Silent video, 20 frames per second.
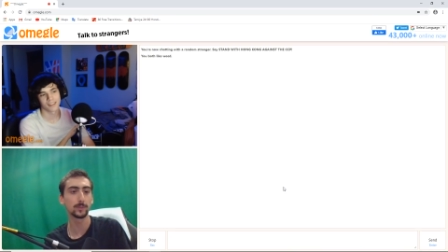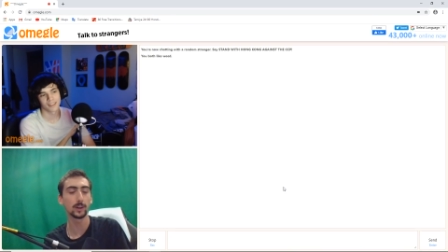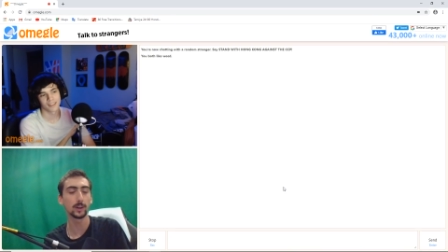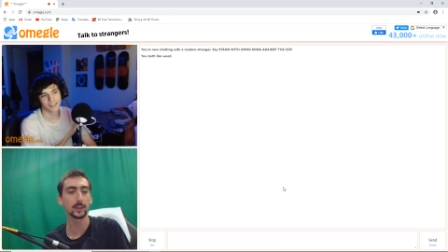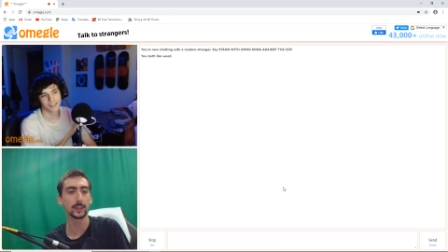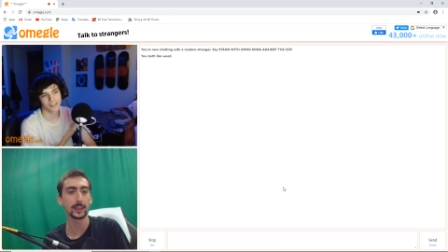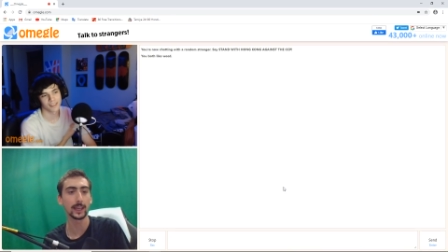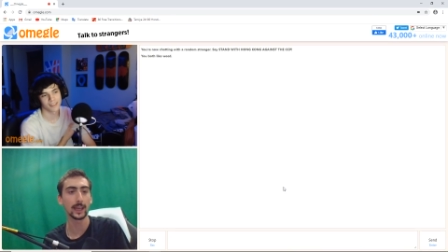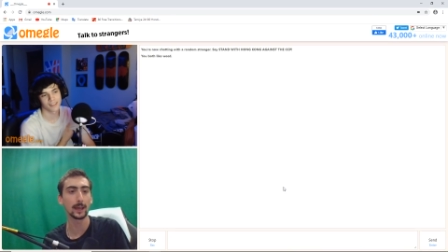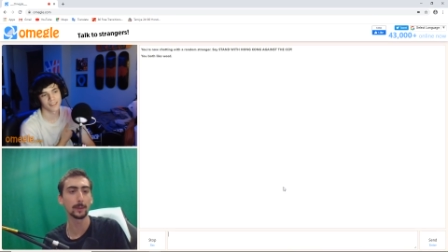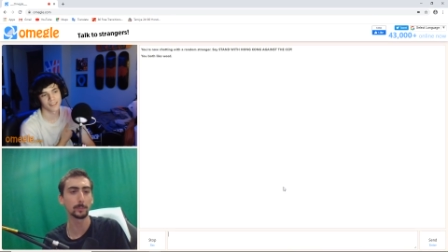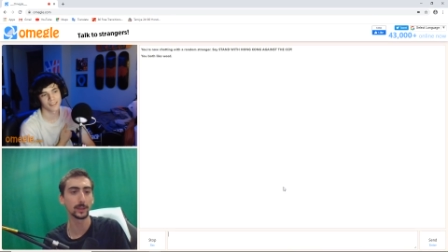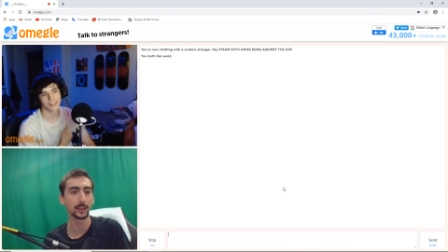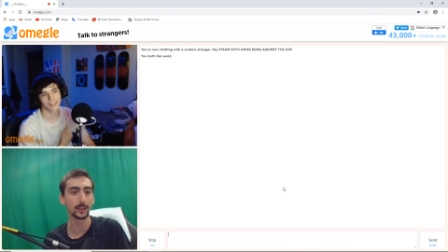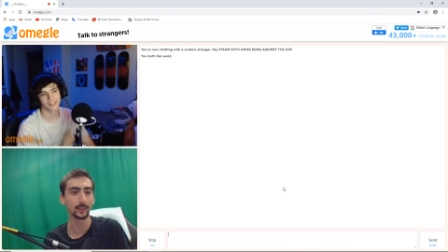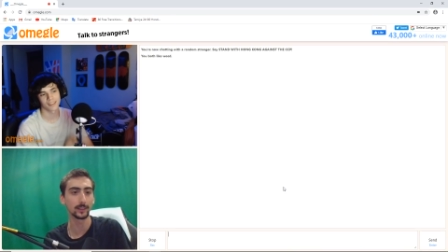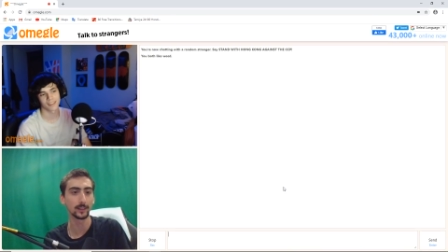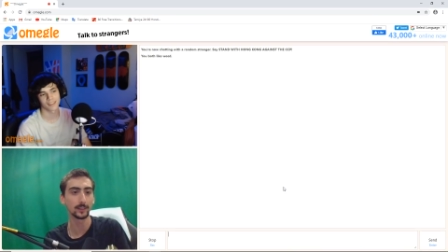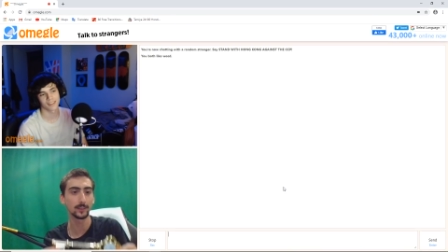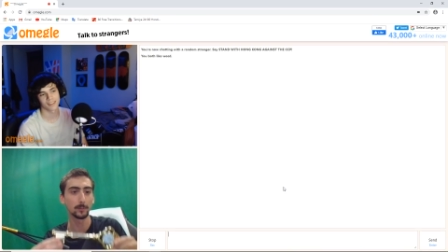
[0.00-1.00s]
fucking
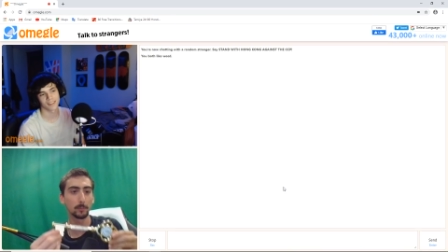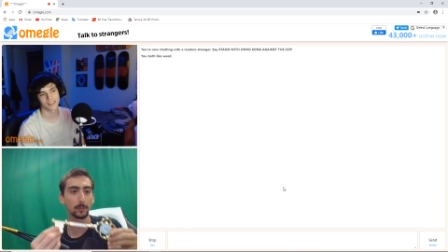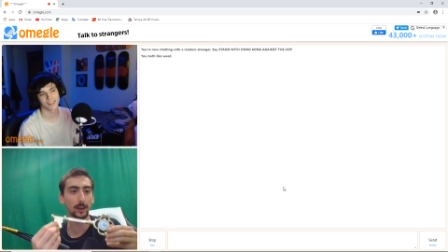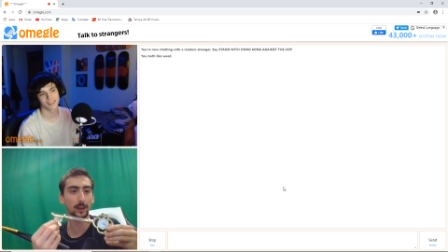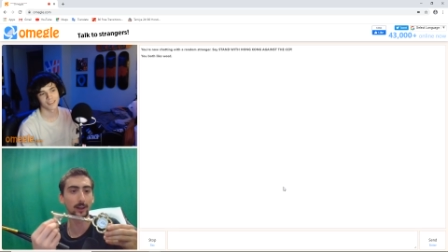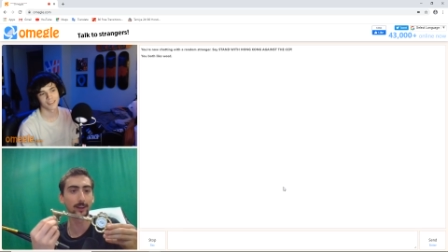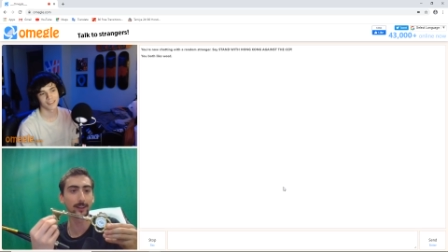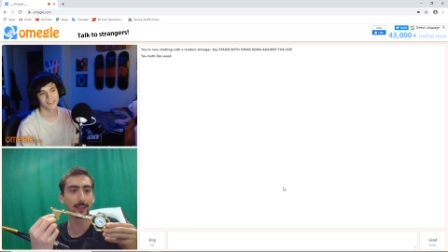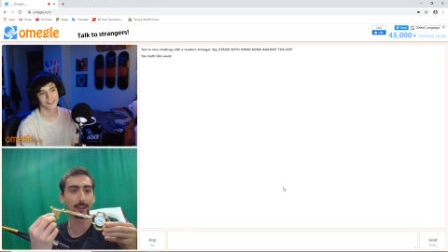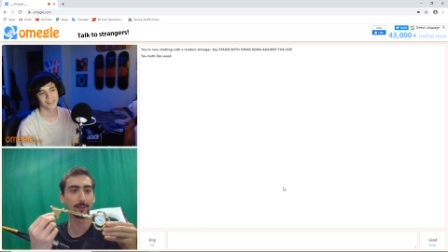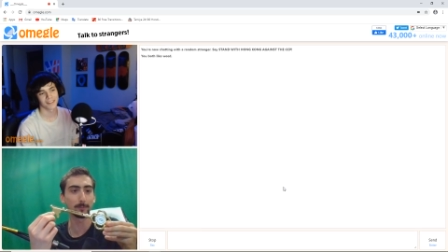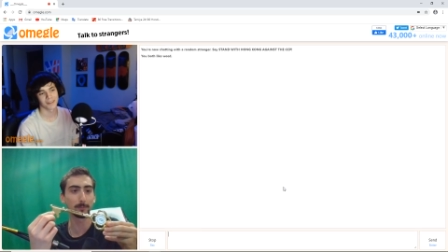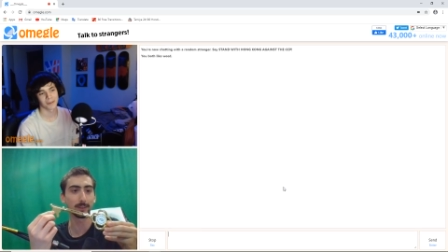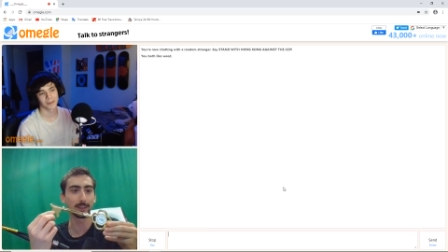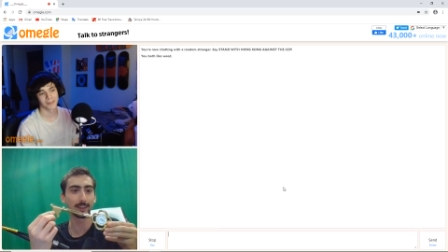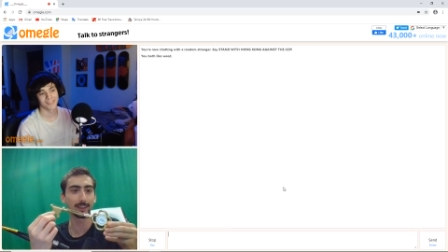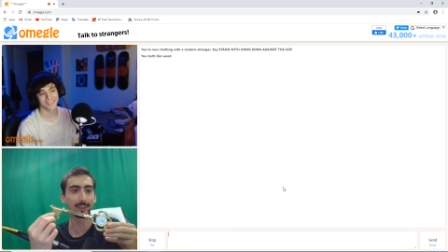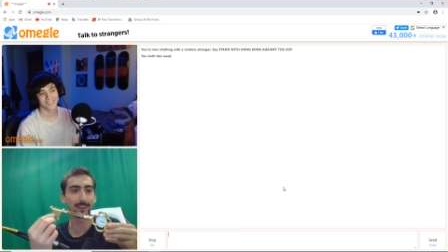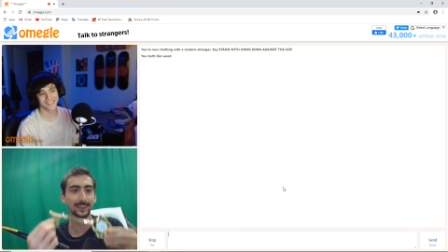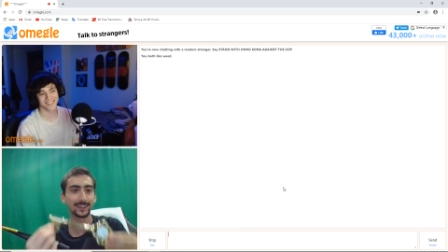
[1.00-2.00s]
epic that the mayor
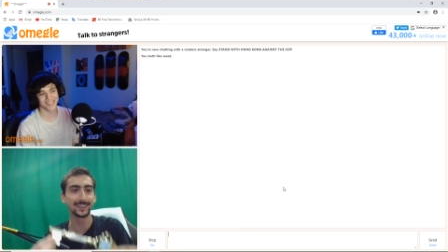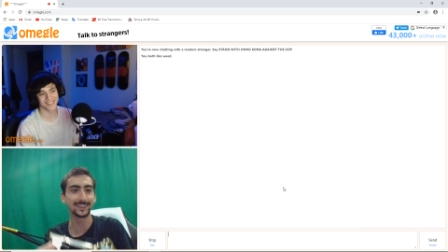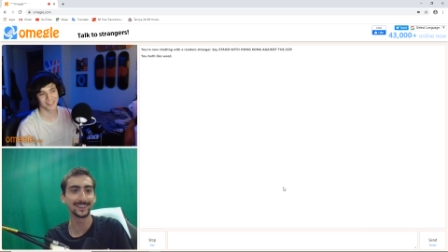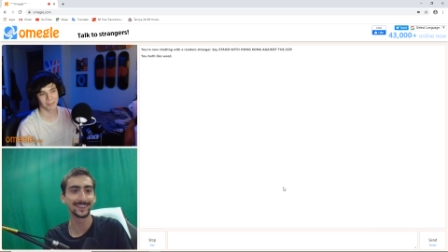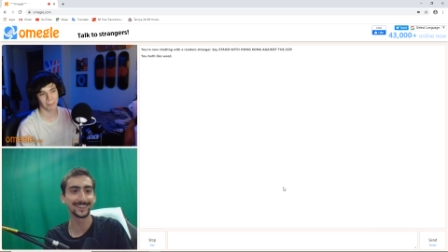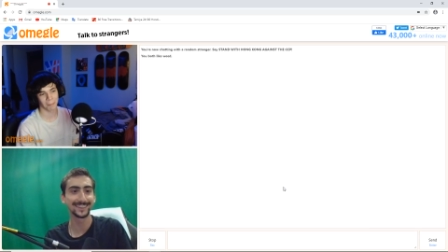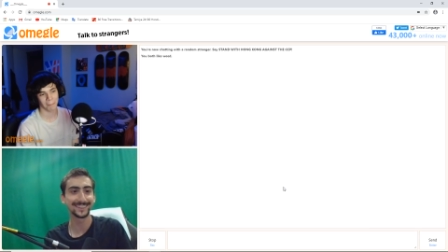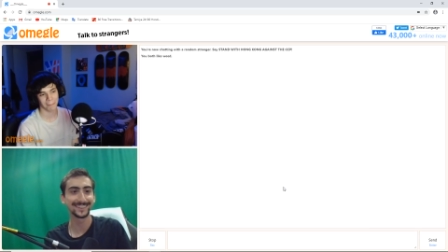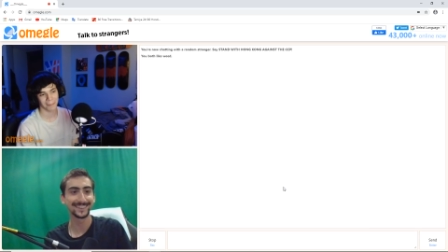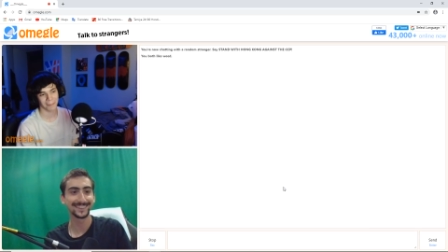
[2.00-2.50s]
gave me a key.